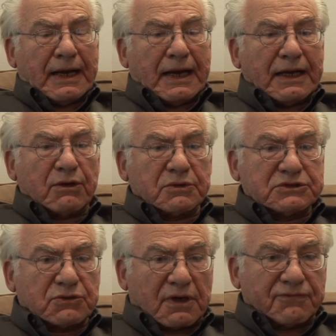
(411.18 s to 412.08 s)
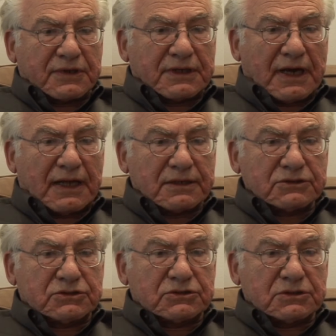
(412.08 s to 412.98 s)
I always thought of the
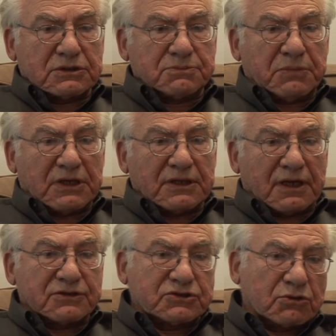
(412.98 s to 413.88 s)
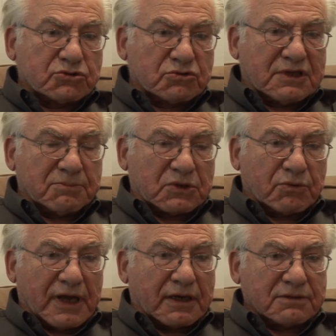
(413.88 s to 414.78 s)
college as being kind of social
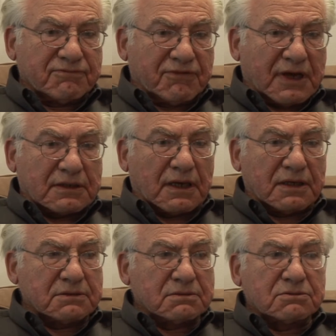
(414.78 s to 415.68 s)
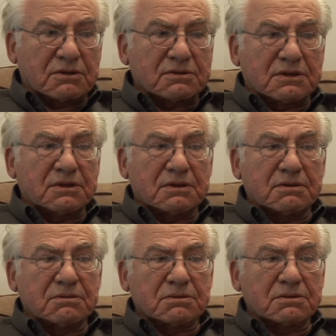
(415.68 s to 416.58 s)
democratic. In fact, I took the
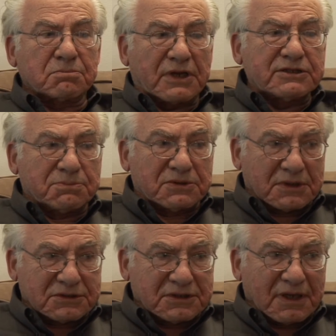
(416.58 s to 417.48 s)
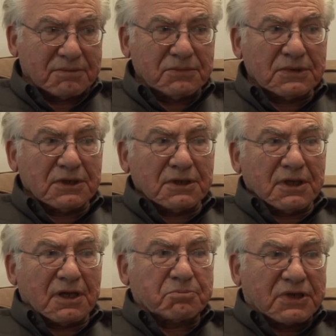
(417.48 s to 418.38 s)
placement exam
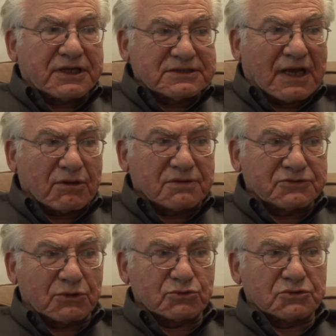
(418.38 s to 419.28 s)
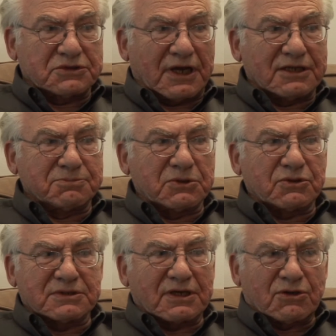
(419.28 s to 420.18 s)
mm. and placed out of social science
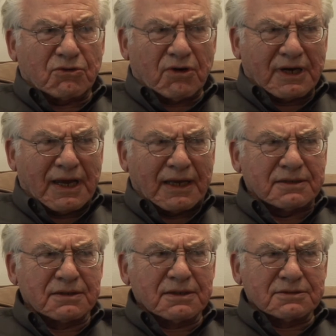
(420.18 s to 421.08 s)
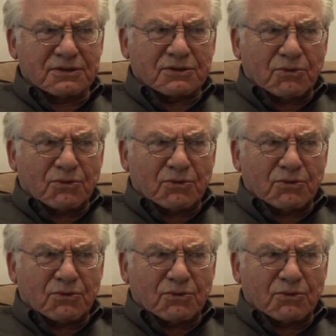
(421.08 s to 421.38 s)
because I caught on to the